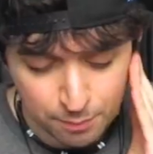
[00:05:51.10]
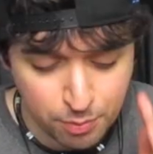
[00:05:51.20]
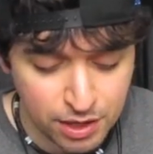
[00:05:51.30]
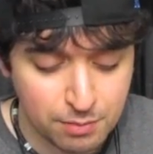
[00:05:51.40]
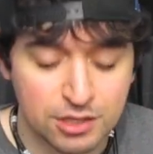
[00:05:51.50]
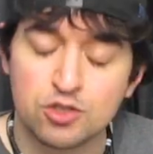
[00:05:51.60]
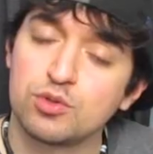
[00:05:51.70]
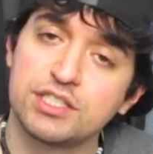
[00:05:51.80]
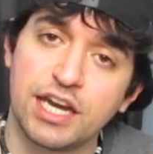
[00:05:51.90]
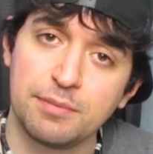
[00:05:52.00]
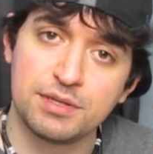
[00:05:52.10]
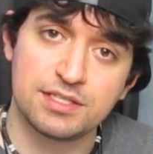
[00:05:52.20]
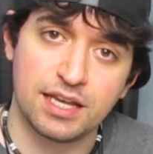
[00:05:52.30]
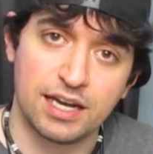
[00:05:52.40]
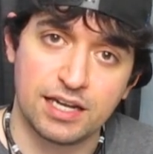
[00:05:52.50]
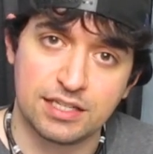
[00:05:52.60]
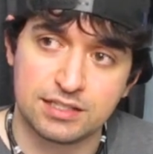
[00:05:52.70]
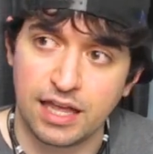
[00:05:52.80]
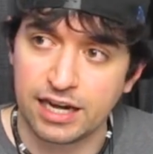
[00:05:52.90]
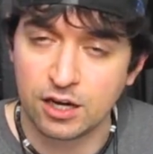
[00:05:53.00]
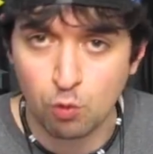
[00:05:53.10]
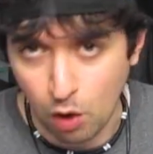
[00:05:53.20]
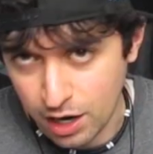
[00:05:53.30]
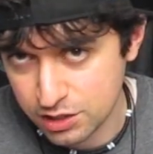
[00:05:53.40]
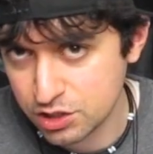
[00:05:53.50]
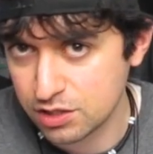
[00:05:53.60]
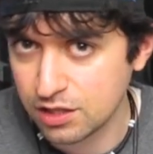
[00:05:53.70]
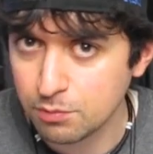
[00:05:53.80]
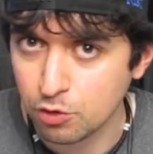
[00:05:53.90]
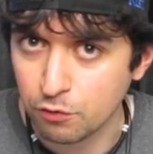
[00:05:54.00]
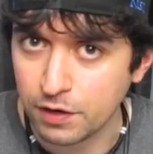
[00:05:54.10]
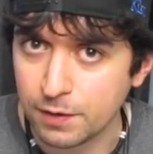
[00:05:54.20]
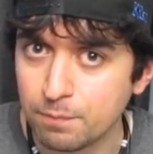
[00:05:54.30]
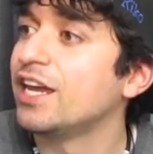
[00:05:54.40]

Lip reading: And pretty much what Jamie said is that he watched the movie,